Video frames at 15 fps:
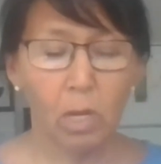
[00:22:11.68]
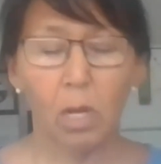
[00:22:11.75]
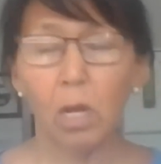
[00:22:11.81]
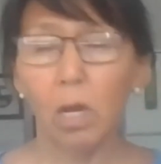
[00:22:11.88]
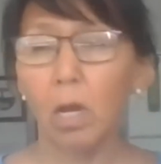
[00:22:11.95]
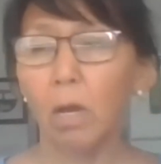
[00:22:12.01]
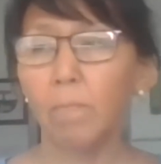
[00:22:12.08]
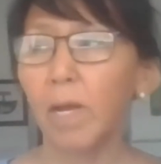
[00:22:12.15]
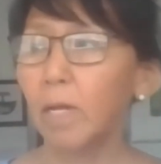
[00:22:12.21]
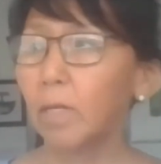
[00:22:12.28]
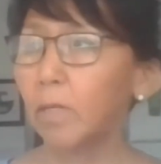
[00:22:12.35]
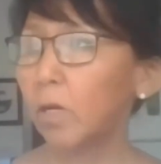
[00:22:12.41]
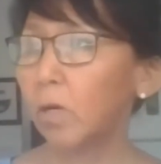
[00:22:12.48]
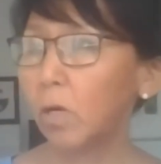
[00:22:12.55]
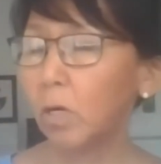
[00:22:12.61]

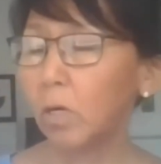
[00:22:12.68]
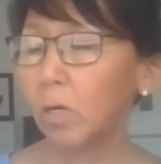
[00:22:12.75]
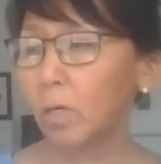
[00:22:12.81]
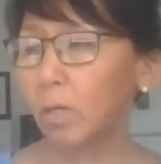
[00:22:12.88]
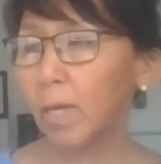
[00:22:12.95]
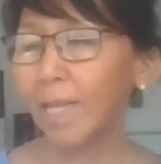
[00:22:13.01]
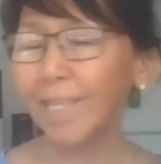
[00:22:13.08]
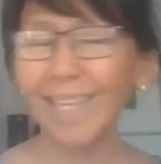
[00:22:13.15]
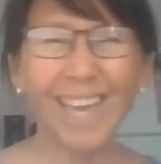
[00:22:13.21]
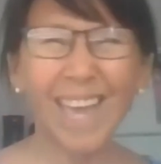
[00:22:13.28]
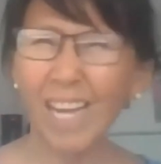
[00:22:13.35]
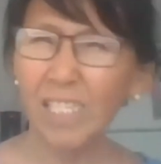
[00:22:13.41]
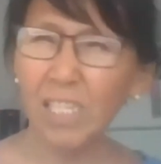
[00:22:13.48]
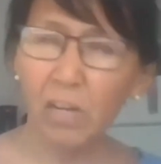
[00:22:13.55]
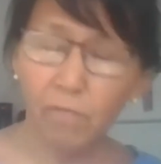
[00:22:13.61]
And they
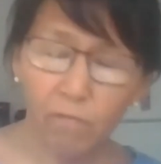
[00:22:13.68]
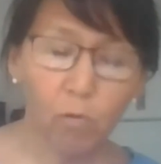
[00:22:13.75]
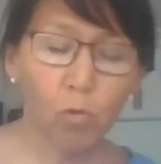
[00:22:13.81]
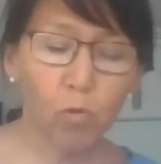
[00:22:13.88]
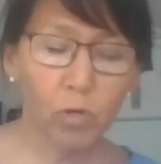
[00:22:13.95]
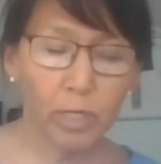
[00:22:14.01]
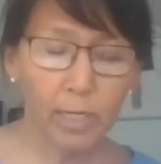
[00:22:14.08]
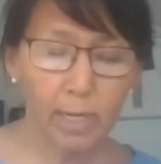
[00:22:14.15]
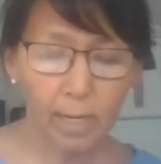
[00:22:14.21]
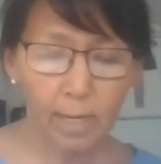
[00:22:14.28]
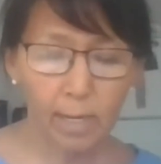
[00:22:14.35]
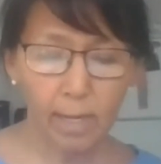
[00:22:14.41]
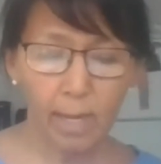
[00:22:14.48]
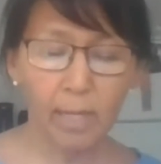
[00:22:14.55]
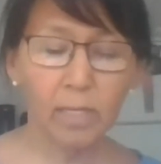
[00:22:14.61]
can't afford
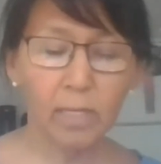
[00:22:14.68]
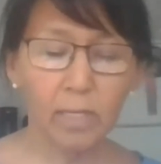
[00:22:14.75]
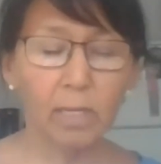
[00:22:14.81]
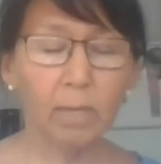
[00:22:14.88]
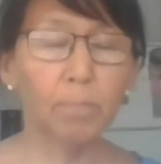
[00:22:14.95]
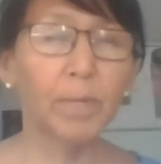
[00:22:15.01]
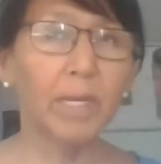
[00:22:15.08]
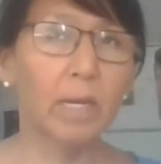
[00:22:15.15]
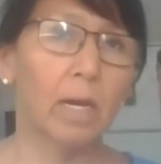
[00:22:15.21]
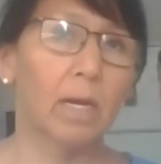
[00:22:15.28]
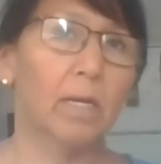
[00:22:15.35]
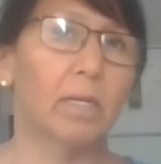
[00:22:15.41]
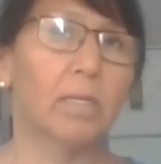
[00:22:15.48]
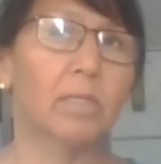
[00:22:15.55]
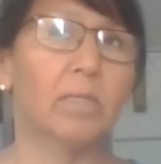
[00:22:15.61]
anything
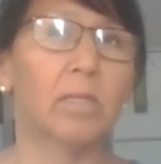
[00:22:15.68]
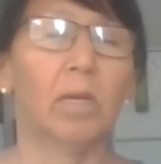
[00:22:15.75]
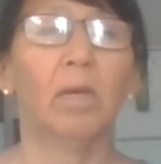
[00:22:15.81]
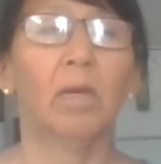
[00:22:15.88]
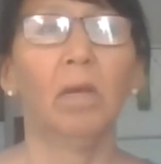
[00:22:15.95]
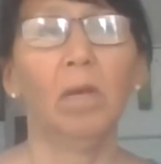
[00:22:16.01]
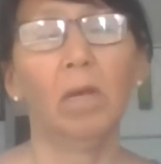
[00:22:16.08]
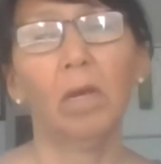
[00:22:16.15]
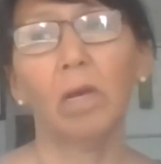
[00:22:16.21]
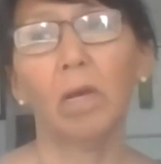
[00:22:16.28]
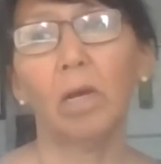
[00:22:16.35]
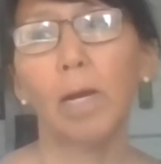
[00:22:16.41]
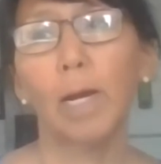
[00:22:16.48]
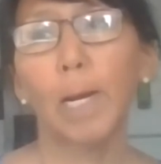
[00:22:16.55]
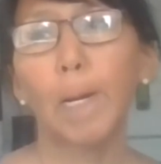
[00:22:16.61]
because
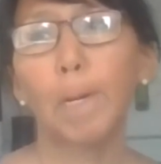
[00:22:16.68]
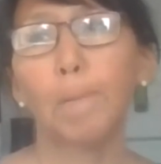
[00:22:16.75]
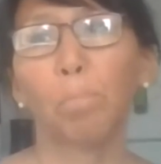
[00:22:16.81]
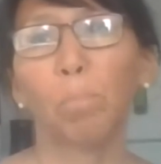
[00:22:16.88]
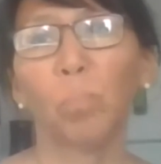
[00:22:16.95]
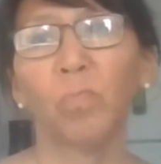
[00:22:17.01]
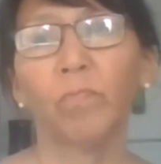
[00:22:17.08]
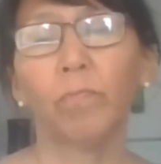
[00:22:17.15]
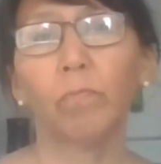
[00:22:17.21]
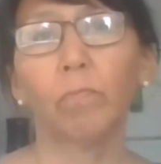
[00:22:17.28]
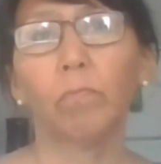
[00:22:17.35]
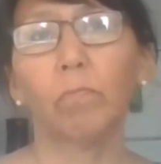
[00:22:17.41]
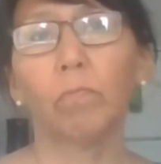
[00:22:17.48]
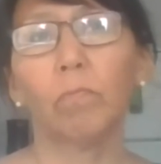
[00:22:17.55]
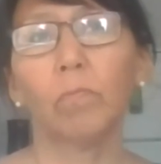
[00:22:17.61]

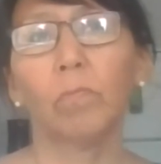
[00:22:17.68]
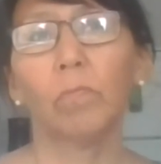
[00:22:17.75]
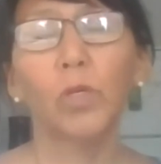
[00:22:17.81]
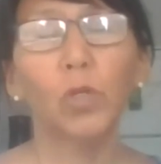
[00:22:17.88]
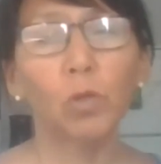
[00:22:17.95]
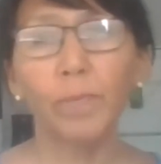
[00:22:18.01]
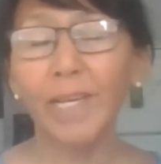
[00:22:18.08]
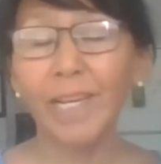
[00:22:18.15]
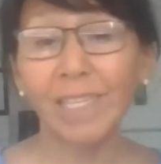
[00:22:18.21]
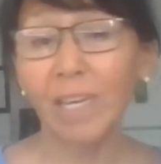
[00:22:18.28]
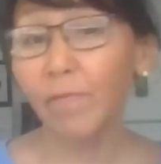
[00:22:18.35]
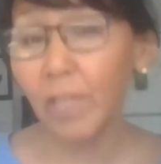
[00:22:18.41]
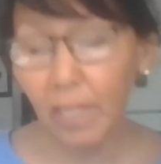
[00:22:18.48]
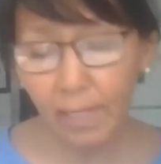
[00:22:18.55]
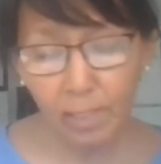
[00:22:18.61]
because
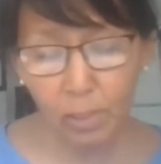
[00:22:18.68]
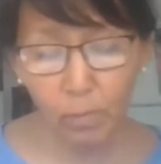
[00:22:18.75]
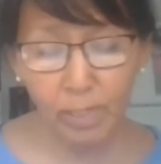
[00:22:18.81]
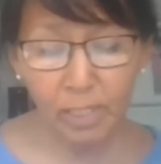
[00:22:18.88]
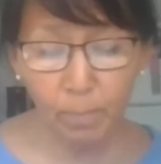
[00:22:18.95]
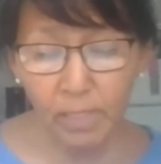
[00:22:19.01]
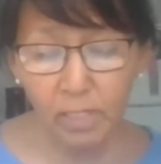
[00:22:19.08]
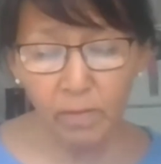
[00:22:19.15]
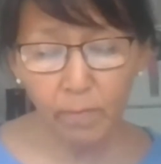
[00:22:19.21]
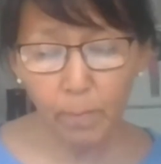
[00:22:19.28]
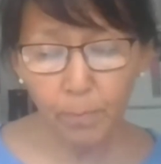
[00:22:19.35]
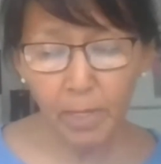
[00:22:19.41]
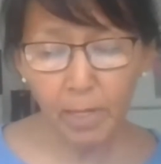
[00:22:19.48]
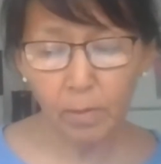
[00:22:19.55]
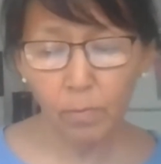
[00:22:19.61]
everything's so expensive up
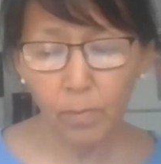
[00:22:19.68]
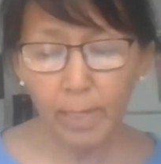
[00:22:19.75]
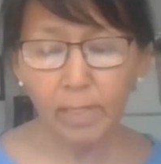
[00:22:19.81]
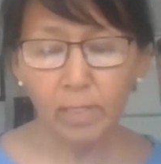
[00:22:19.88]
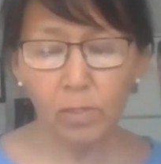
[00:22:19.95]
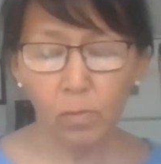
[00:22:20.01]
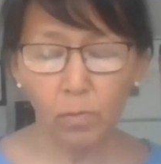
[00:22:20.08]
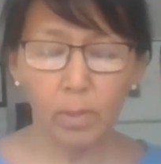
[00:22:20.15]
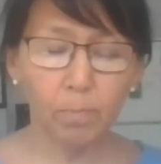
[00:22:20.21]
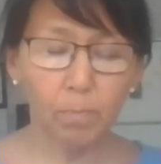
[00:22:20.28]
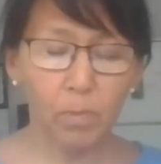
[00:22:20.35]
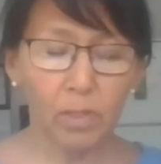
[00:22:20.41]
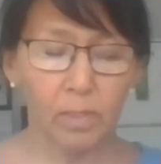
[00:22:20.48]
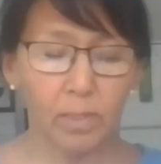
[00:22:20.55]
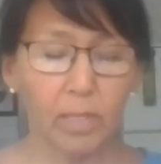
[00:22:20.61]
there, right? So
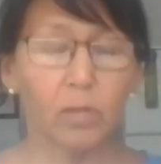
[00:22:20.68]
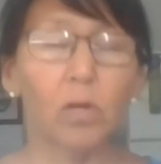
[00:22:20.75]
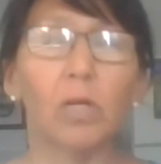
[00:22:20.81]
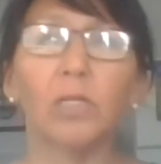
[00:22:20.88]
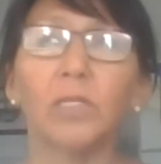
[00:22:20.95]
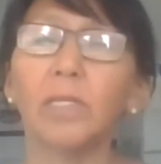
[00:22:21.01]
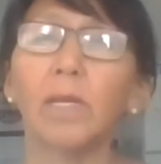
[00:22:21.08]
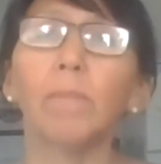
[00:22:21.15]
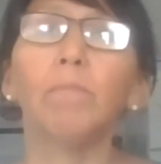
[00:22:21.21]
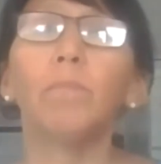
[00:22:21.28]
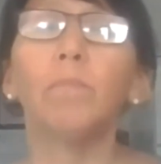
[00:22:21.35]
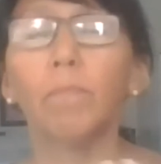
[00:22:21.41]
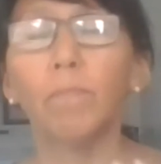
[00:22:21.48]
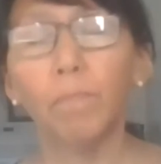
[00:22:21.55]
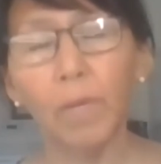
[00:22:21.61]
there are
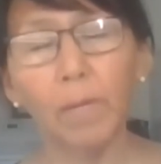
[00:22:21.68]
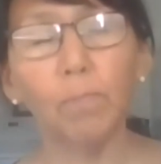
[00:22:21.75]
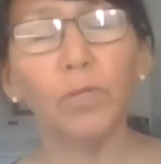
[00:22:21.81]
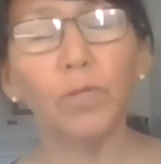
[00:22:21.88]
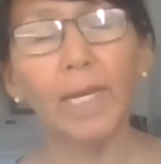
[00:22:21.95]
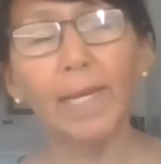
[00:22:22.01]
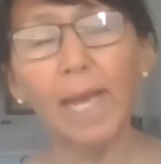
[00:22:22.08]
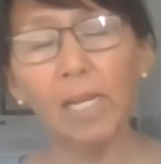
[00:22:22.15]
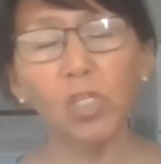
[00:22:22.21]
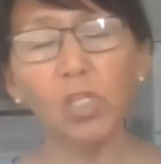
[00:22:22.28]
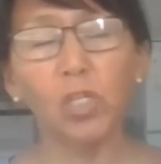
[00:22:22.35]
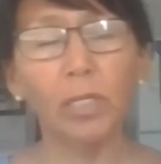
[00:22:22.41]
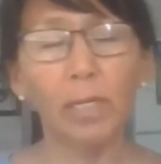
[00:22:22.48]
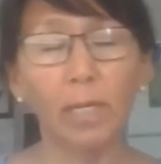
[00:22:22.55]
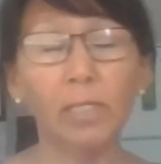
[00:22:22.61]
some
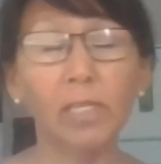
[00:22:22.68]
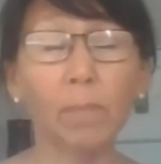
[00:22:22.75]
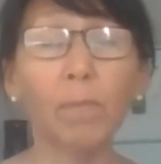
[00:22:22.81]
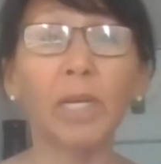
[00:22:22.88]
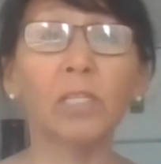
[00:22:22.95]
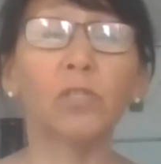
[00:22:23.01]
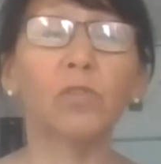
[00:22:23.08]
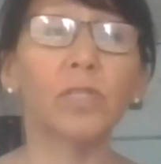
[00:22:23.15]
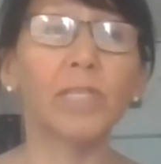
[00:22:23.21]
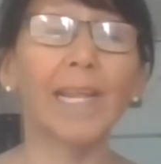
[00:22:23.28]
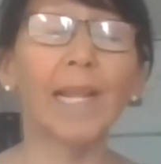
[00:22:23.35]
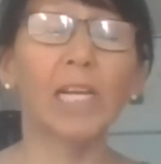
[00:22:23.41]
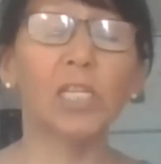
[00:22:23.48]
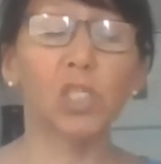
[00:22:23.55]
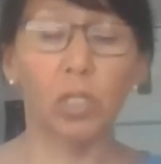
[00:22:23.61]
hunters that
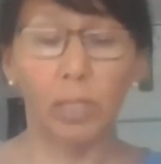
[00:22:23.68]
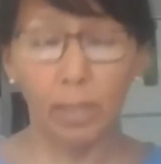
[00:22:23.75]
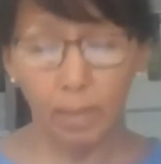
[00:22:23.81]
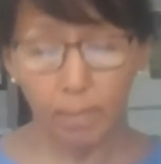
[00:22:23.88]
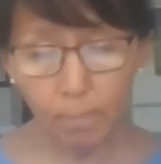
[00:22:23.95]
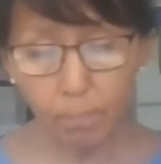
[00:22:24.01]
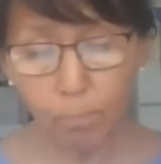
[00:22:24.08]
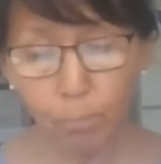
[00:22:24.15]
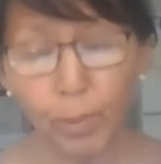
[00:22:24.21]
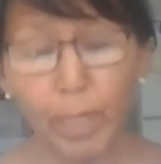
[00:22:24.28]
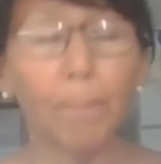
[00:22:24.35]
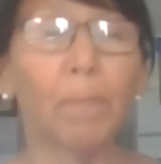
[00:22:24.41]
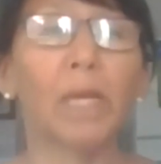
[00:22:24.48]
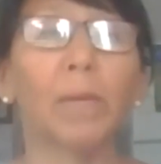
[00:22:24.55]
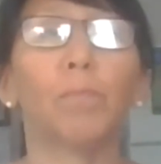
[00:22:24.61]
actually
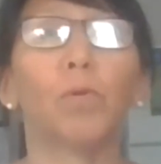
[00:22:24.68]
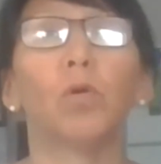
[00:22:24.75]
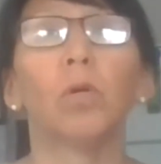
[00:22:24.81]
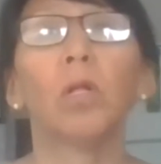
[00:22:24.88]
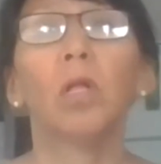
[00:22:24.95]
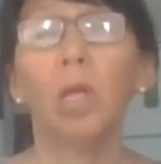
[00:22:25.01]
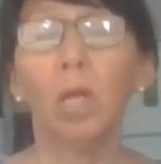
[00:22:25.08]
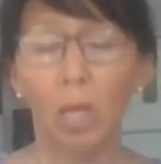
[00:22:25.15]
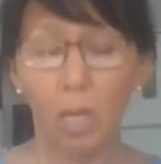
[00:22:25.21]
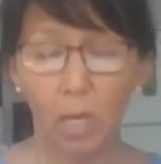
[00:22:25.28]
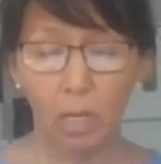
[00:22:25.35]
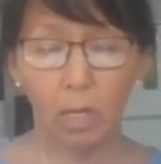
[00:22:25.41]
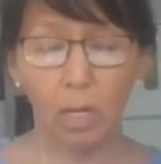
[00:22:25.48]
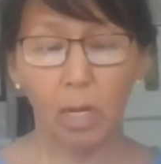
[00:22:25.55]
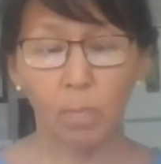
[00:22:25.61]
bring people
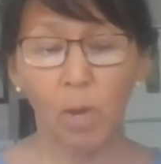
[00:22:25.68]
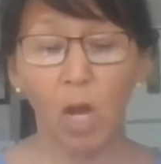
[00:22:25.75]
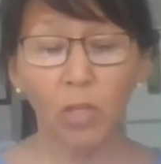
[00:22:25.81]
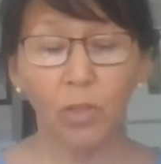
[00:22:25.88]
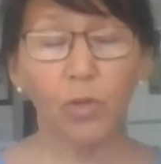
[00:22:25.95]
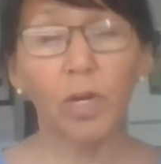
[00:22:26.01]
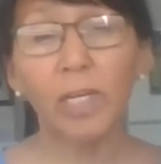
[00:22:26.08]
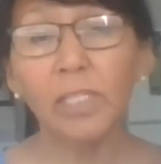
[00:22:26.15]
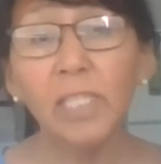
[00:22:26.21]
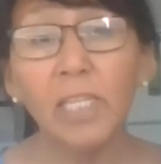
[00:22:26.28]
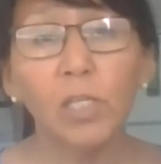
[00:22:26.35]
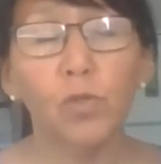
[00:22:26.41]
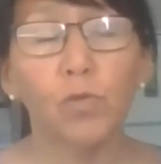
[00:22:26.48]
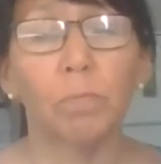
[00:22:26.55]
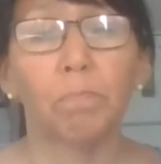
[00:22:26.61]
on their
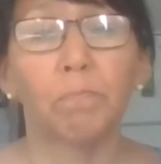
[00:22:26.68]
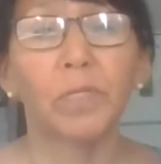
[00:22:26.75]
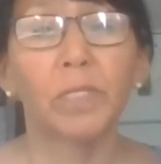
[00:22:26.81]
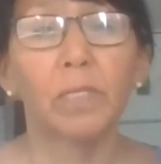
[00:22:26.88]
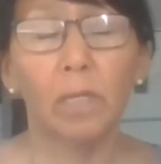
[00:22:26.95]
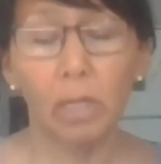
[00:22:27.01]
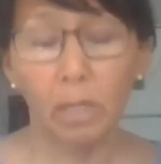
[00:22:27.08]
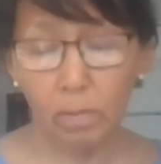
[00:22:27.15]
hunting trips